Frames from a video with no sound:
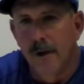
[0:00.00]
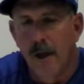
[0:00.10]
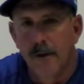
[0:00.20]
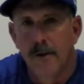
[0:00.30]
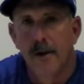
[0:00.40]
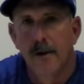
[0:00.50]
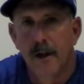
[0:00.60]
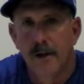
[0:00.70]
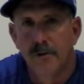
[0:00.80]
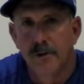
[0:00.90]
a lot of
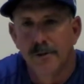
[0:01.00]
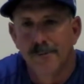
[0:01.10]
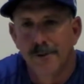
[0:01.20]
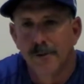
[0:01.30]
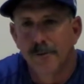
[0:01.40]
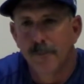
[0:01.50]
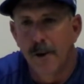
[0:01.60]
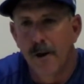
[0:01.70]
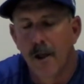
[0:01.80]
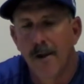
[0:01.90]
dedication. You know,
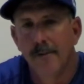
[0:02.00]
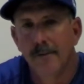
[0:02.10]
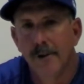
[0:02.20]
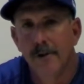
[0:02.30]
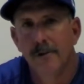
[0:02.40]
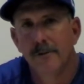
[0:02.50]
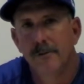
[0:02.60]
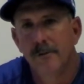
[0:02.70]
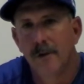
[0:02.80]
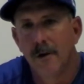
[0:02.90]
spent a lot of years,
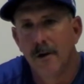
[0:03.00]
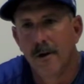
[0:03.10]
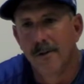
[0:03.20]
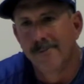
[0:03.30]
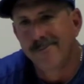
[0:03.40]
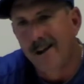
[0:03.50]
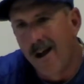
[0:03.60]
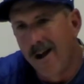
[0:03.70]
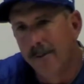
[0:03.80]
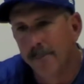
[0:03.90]
uh,
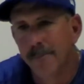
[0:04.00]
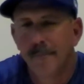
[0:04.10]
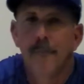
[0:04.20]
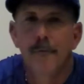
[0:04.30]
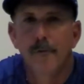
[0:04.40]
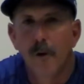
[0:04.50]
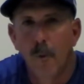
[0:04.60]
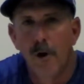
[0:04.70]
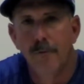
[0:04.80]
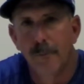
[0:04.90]
time,
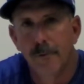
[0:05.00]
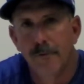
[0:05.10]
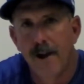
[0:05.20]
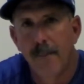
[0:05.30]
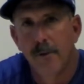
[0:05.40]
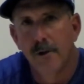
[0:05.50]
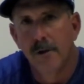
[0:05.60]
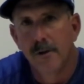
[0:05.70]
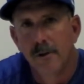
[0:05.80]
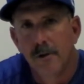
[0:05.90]
away from your family
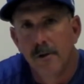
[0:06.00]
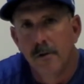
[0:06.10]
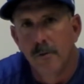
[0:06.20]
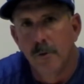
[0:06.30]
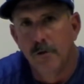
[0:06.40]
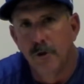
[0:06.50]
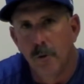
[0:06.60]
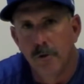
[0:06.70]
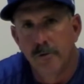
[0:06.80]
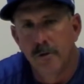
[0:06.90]
is
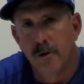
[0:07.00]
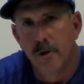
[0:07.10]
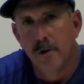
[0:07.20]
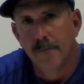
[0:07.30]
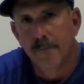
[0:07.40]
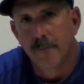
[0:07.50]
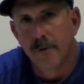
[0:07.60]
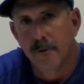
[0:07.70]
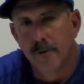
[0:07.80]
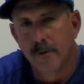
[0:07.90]
always uh,
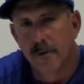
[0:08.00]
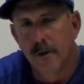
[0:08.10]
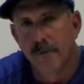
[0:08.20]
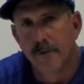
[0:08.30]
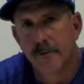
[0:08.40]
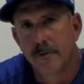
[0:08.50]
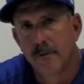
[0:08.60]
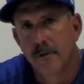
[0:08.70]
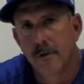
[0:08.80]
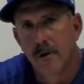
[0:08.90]
is the toughest
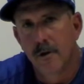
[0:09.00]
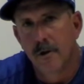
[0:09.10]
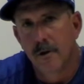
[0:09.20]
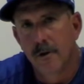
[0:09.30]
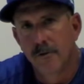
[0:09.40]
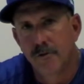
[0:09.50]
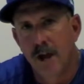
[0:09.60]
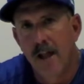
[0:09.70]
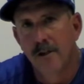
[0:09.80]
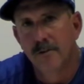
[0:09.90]
uh,
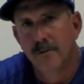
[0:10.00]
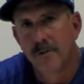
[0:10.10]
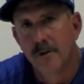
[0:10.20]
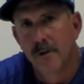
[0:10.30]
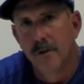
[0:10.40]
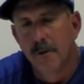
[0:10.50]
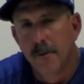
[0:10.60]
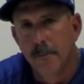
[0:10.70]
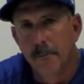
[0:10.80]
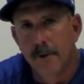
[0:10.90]
challenge.
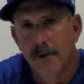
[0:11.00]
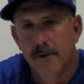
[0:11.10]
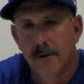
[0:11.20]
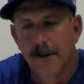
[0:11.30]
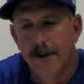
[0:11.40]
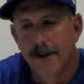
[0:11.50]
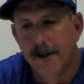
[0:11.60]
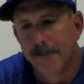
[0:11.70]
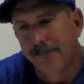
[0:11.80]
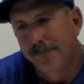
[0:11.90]
But
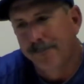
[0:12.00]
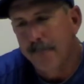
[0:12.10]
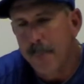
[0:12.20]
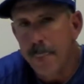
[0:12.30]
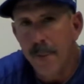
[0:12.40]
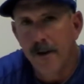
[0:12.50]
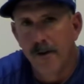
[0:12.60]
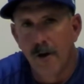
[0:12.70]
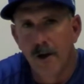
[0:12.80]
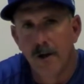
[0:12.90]
uh, you
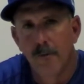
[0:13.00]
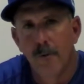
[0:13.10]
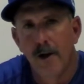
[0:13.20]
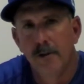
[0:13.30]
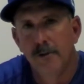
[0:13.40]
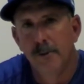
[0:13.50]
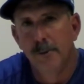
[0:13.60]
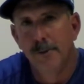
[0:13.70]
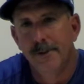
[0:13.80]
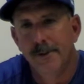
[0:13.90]
know, I love what I
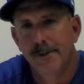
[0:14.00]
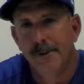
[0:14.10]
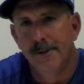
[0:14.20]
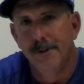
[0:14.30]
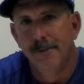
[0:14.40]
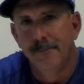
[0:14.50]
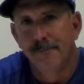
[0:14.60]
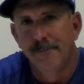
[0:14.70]
do, and um,